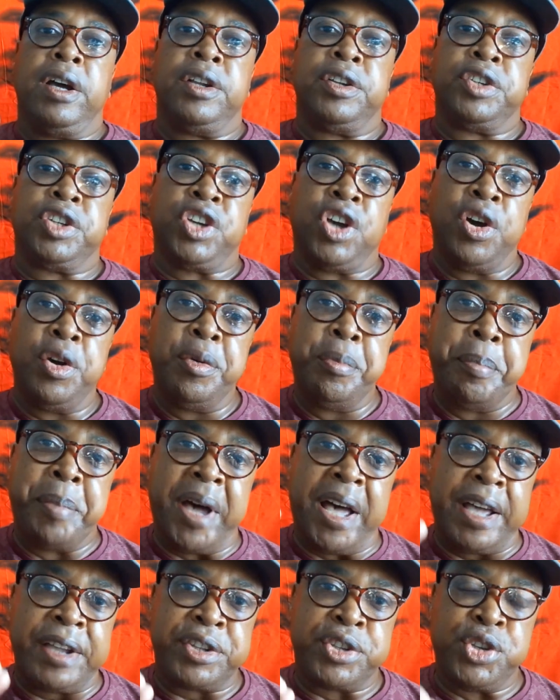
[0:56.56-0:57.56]
Going
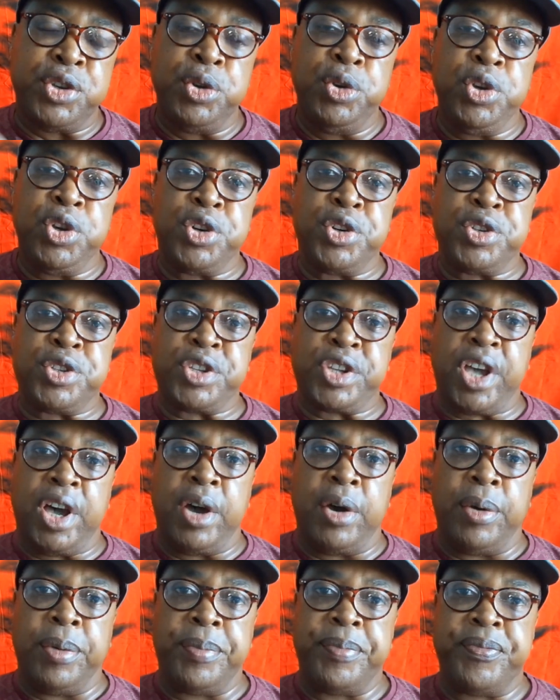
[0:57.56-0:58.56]
back 2 years
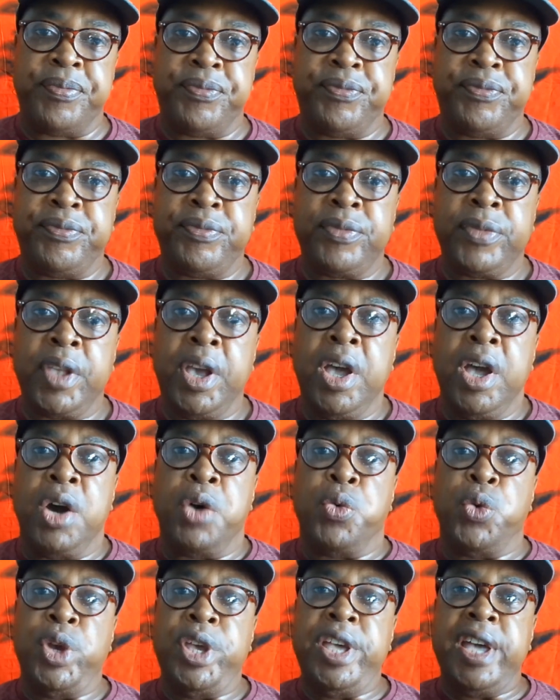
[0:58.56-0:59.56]
ago,
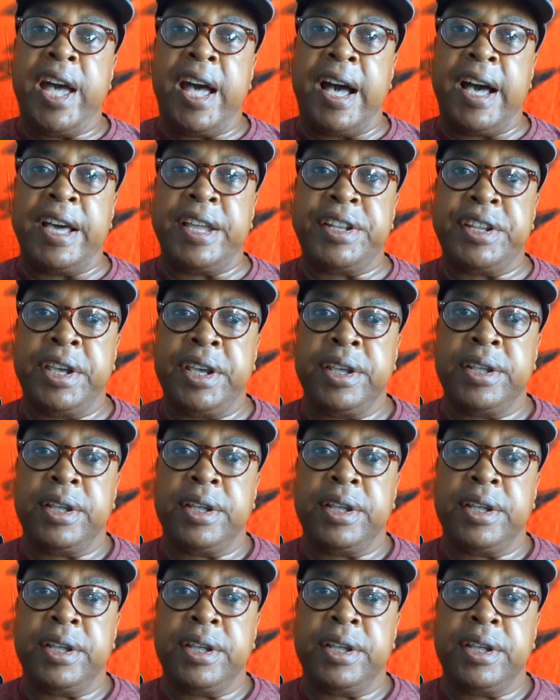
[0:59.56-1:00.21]
we had